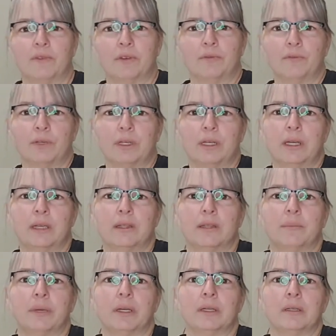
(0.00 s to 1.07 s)
Feel free to hit
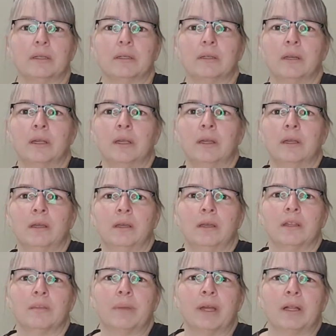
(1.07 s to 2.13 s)
the button,
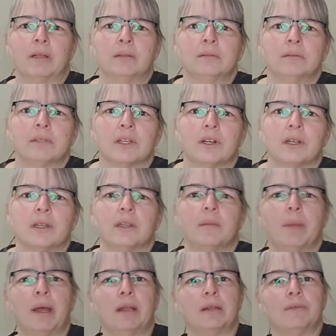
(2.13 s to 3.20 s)
the bell
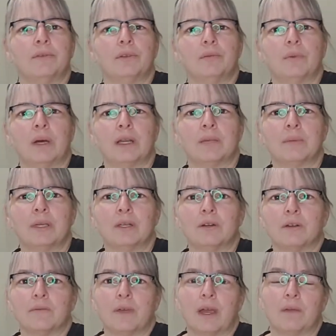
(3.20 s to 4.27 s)
if you want to be
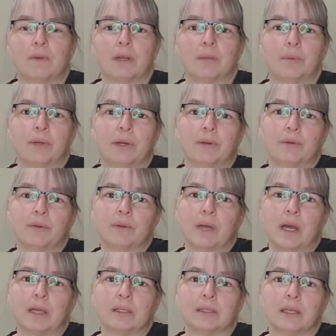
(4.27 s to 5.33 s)
notified when I put out new
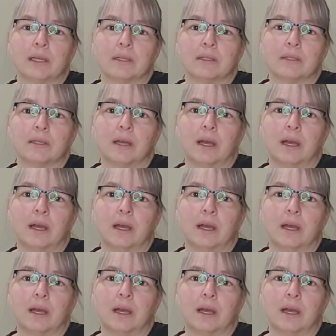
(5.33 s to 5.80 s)
content.